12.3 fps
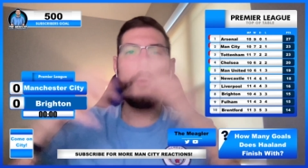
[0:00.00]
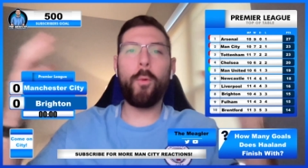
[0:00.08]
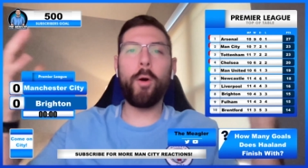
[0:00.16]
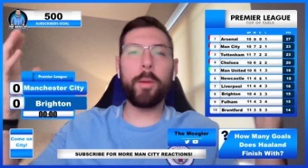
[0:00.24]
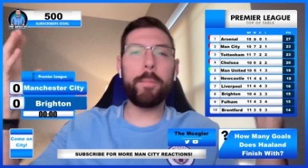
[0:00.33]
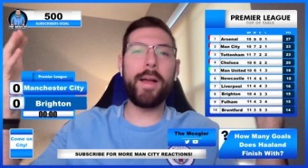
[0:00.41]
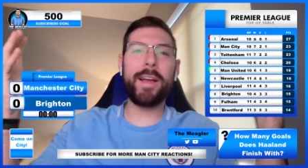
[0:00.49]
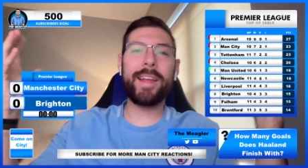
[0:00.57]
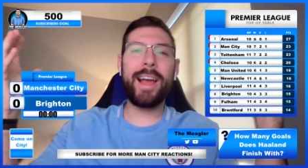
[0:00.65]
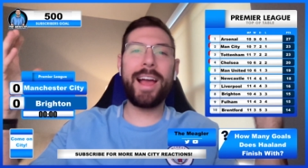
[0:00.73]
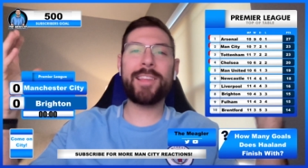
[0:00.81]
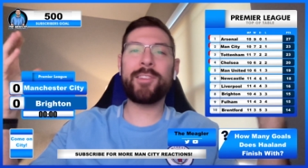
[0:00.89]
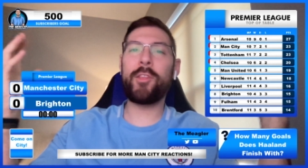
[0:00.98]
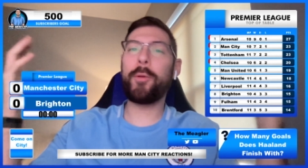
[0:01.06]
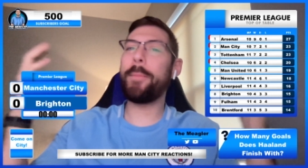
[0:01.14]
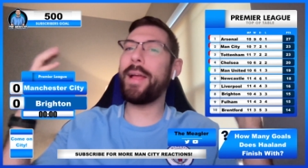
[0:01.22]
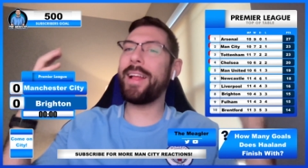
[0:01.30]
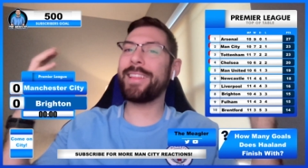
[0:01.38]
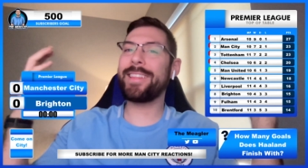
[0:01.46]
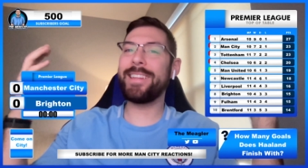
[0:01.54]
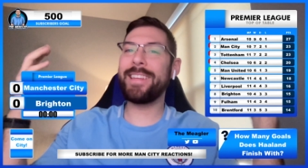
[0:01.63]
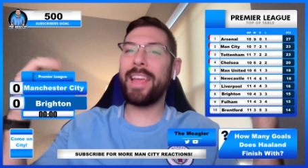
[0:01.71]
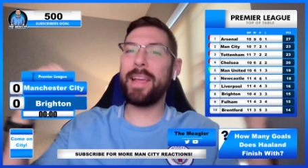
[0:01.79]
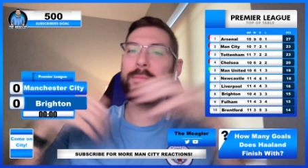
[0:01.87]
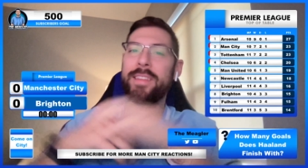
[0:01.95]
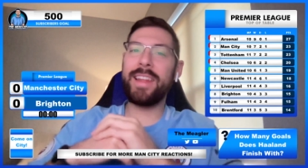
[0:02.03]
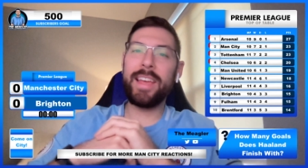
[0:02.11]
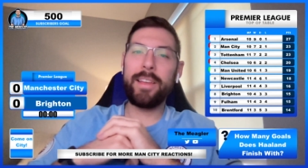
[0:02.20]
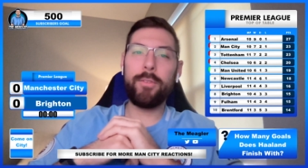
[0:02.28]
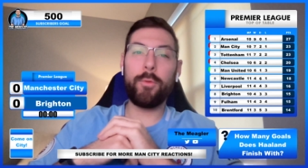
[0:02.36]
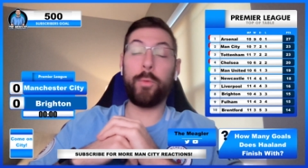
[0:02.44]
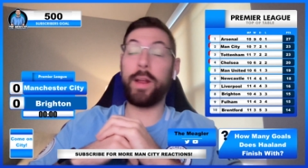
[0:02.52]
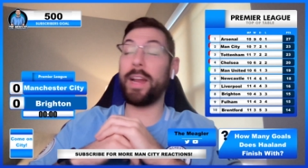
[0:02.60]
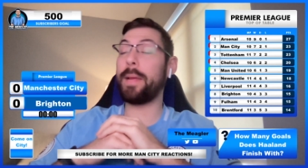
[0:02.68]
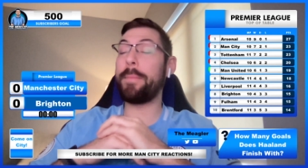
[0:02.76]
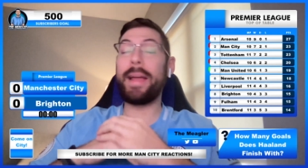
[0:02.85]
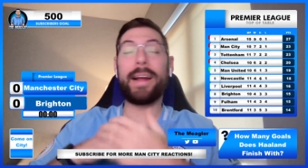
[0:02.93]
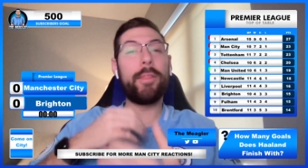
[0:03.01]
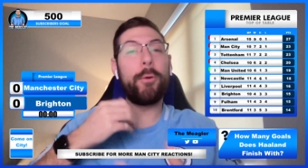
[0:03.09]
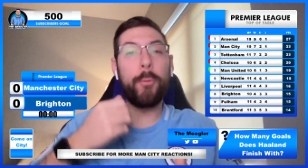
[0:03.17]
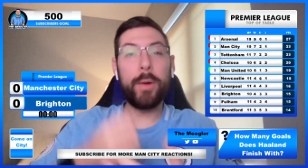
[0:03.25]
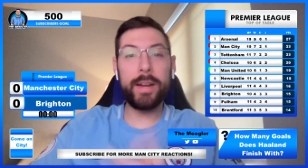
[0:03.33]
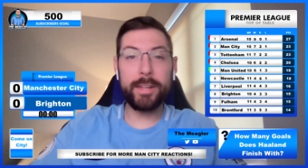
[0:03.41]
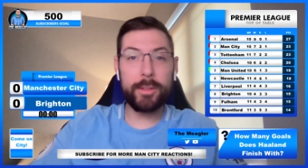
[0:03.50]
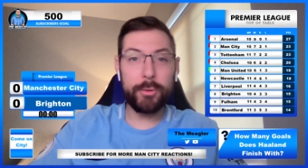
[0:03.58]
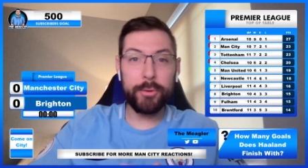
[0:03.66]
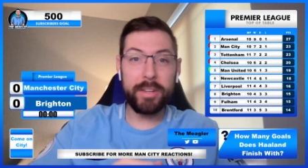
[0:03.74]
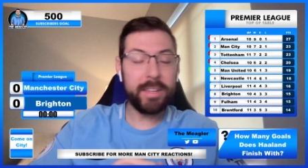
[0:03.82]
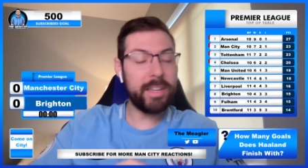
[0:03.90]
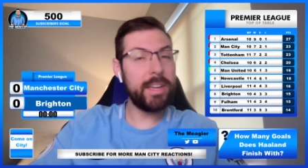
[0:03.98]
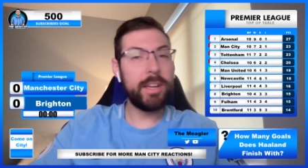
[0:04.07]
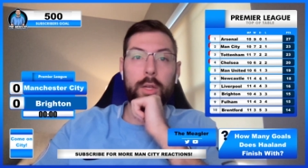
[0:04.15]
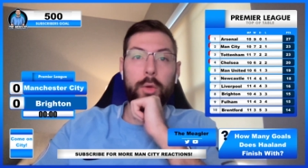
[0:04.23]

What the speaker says: Welcome back, guys. Another Man City game today. We gotta get back on the winning streak.